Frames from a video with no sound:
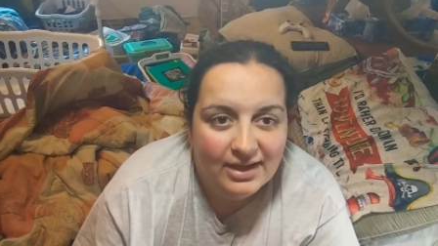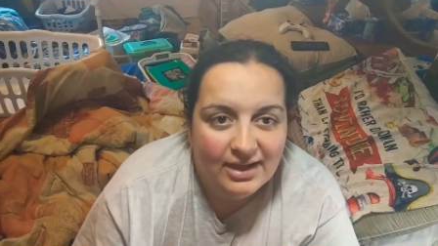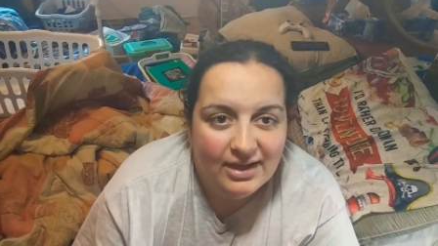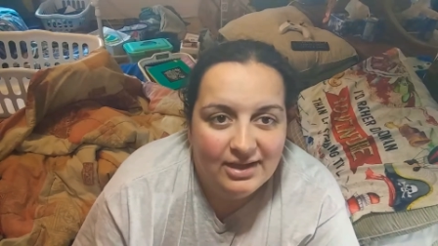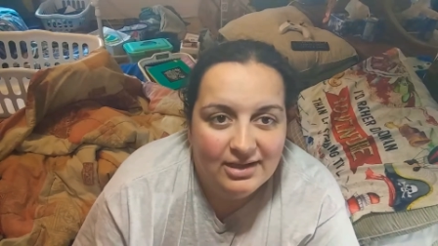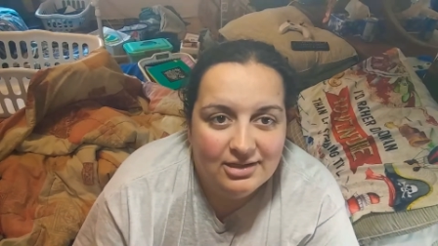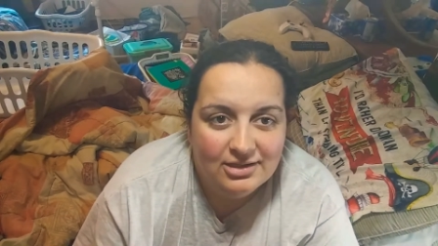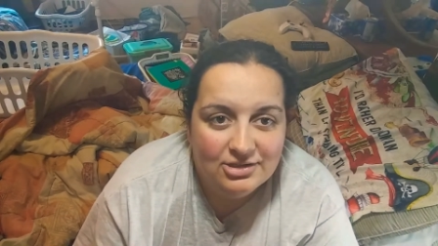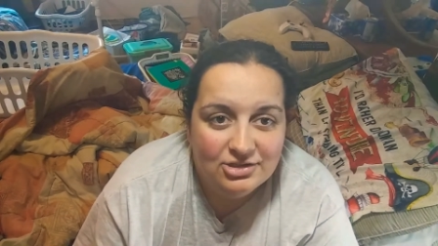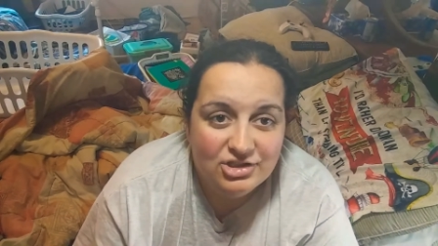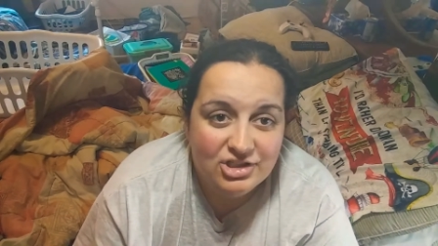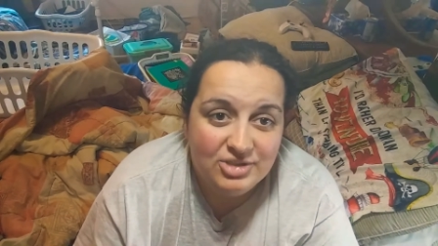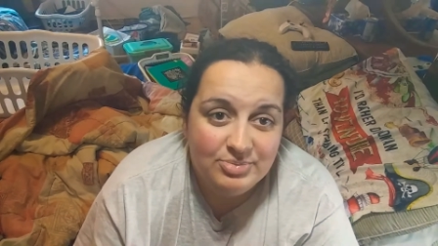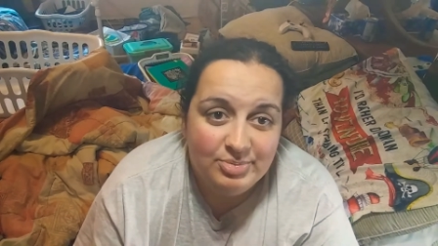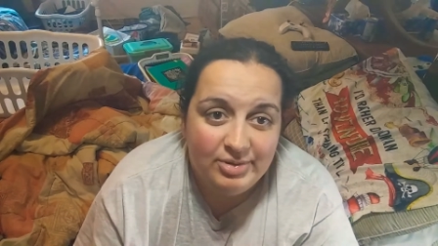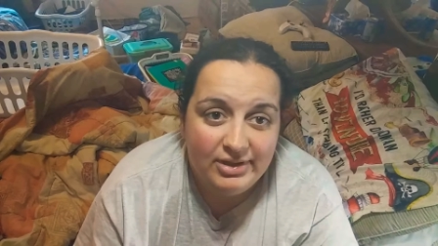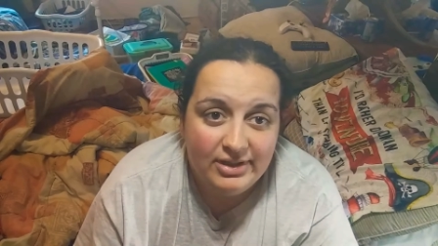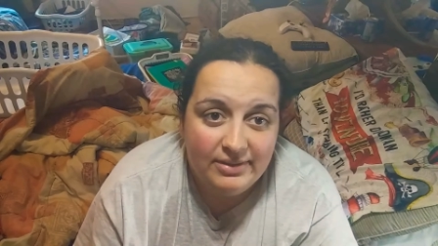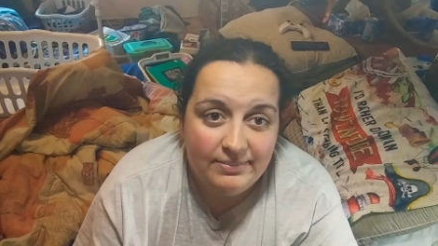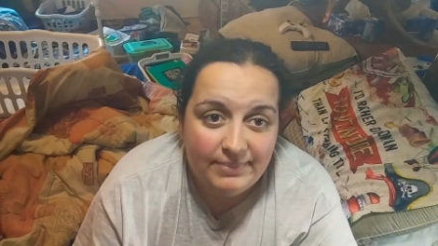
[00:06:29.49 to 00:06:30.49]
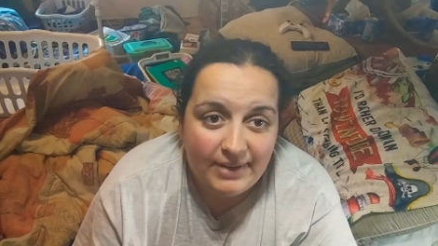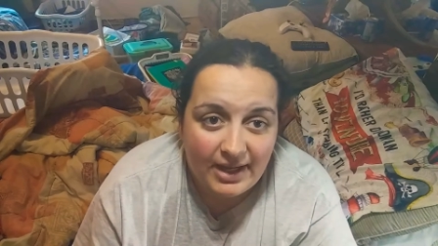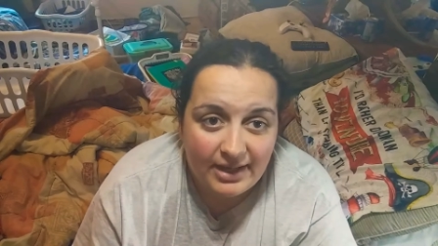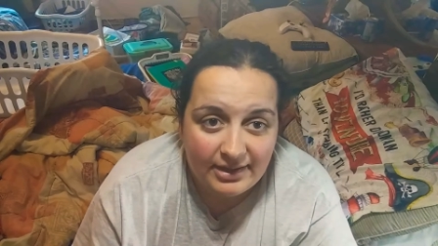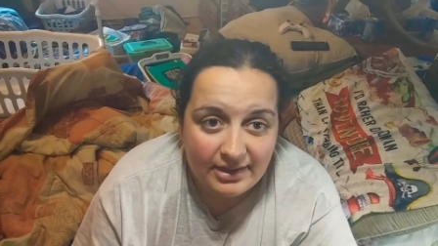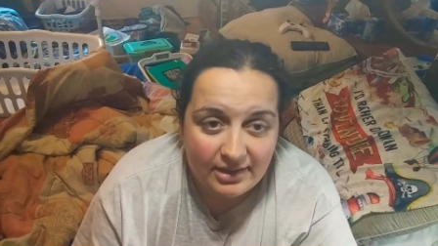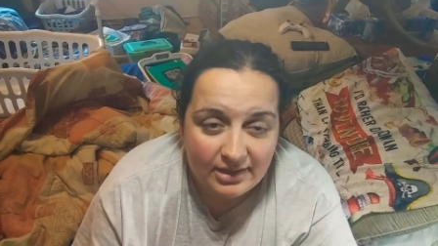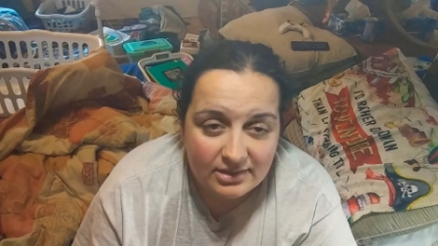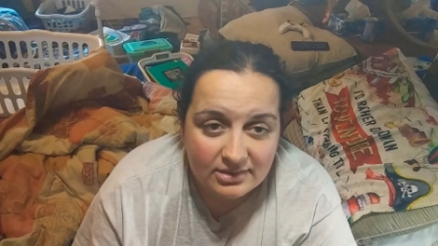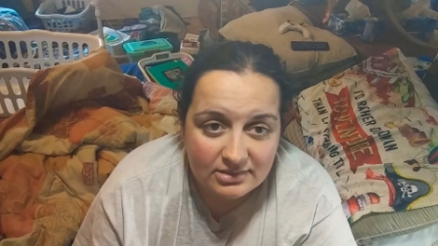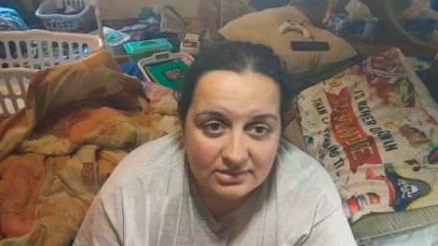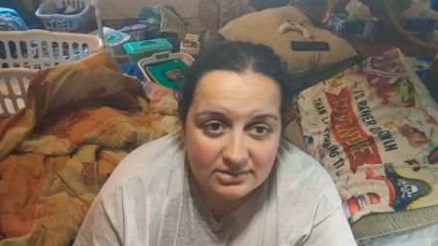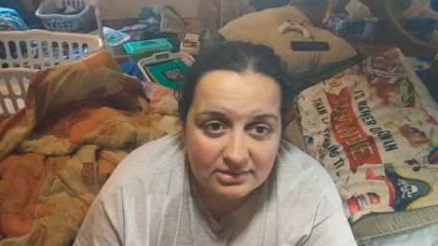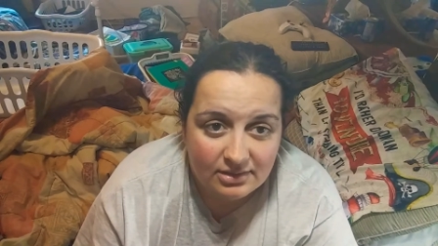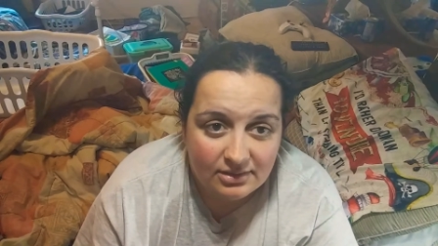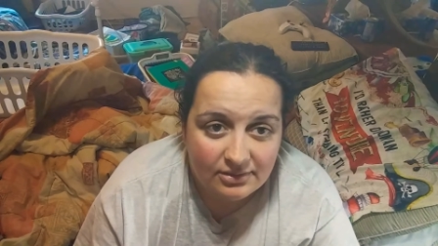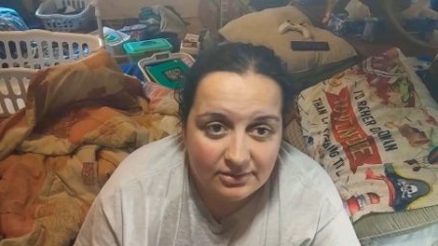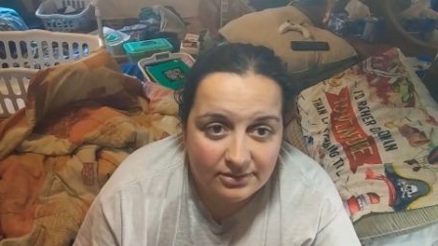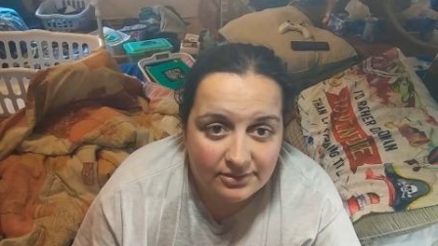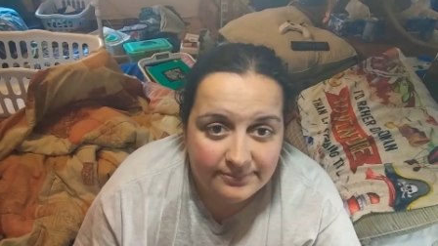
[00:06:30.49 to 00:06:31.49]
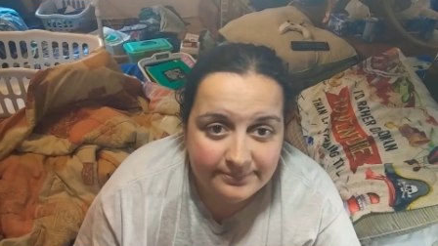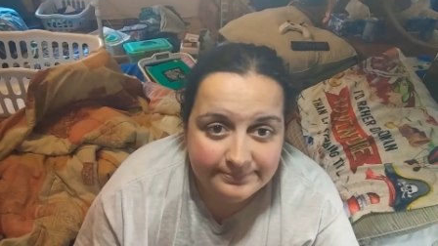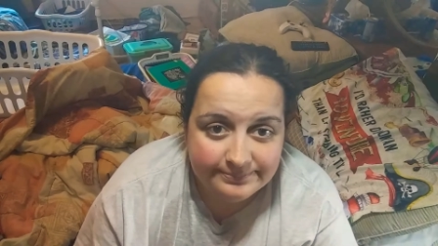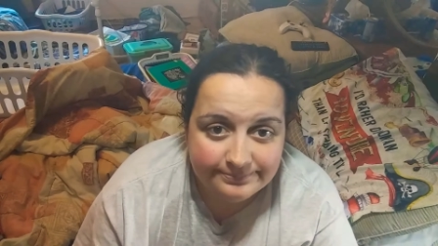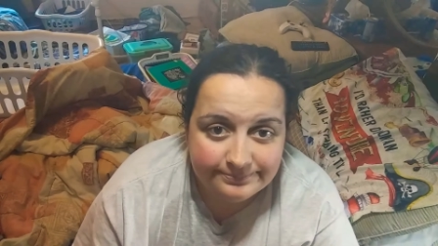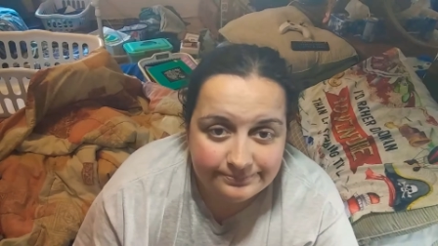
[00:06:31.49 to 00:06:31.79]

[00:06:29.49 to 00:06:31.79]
And she's pretty badass. Um,